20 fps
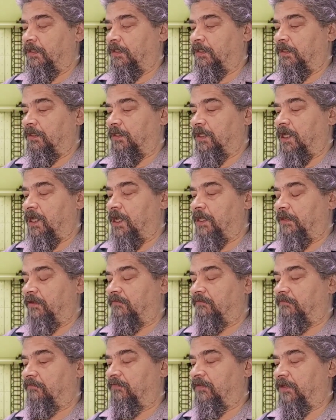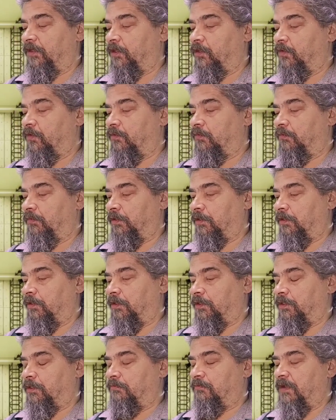a higher video,
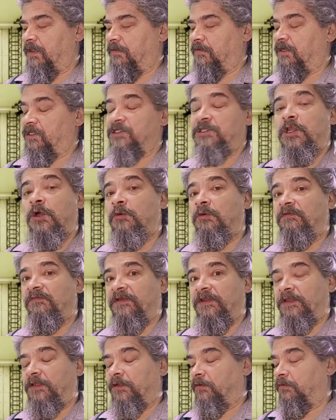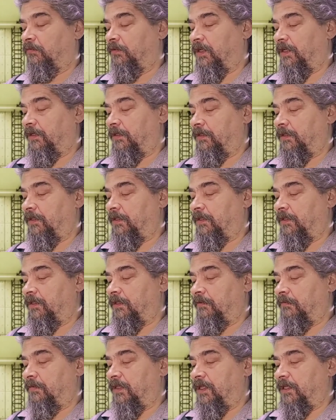or rather a slower video rate
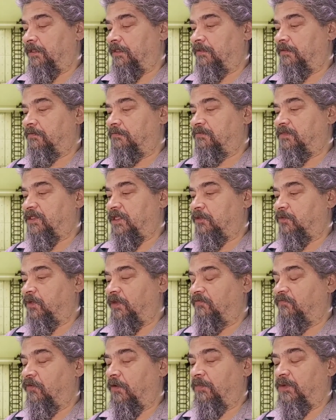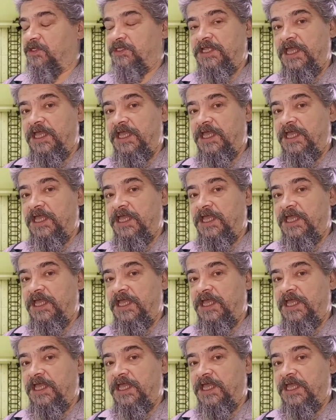at say 24